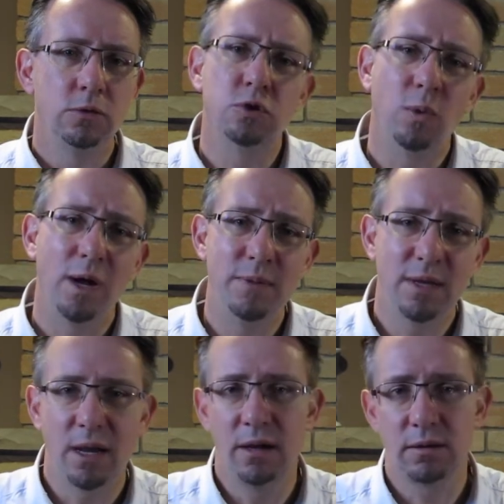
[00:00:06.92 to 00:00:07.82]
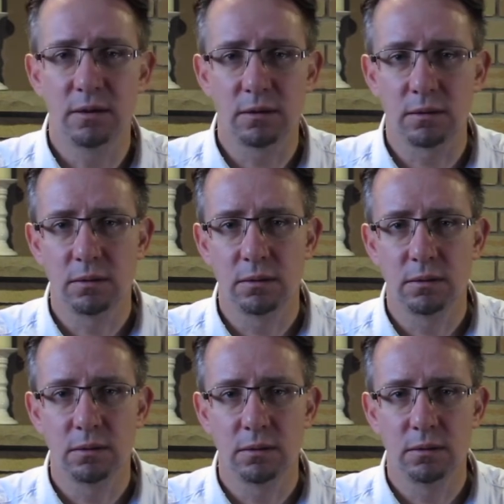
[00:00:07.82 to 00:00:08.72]
So why be Catholic?
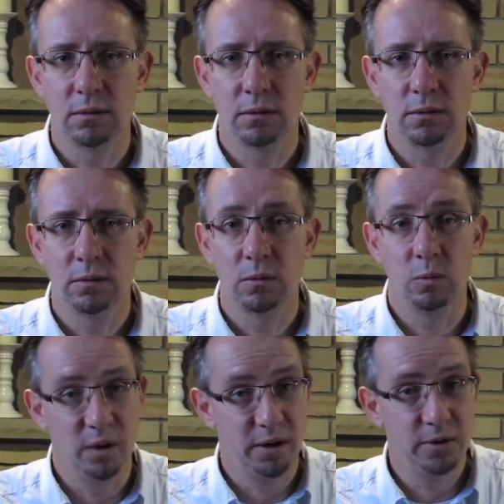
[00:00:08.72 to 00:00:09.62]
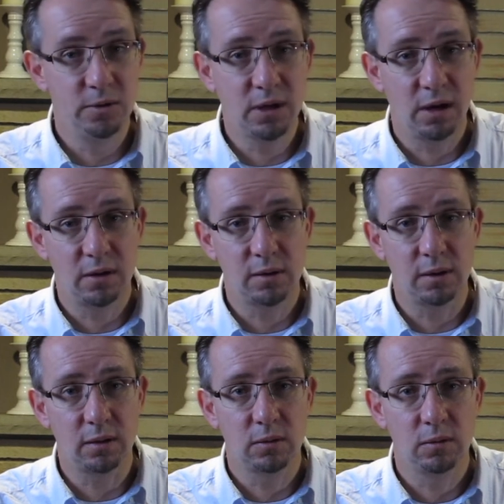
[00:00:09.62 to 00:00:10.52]
Why are you
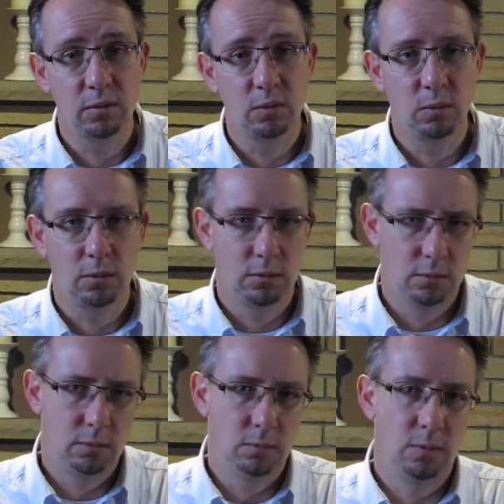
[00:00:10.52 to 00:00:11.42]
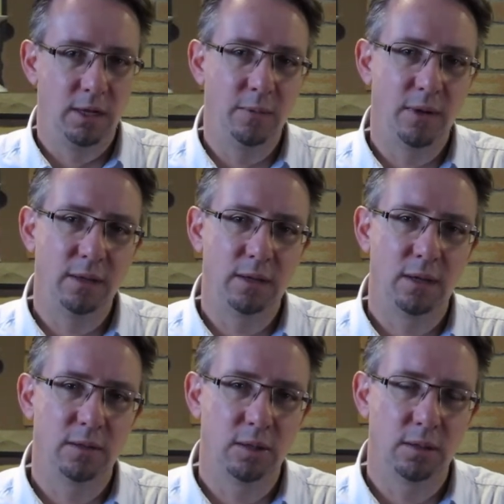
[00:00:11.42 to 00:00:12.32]
Catholic? Why am I
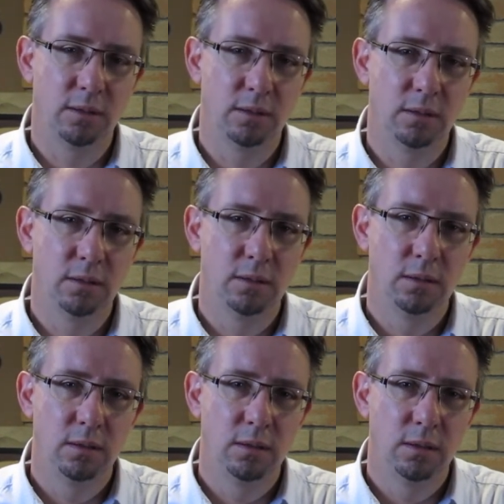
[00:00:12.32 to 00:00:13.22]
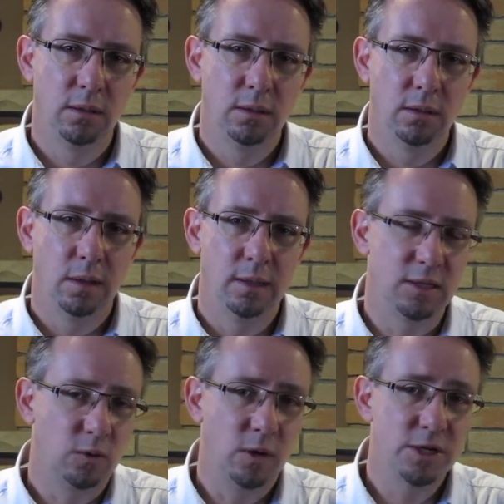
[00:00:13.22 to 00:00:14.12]
Catholic? It's
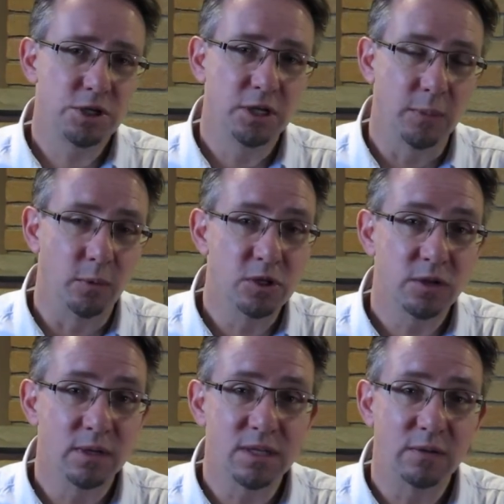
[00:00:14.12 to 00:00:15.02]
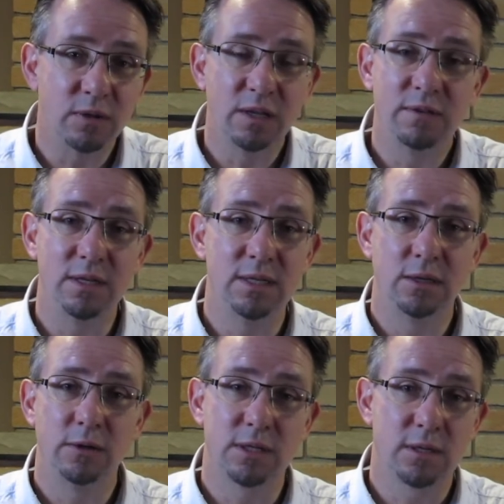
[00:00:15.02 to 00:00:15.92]
a question that most of us never give any
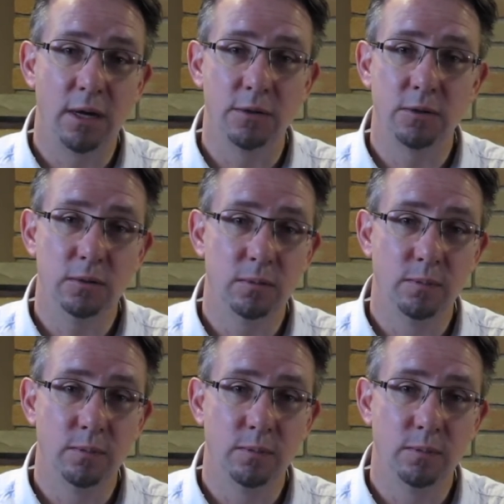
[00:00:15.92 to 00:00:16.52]
serious thought to.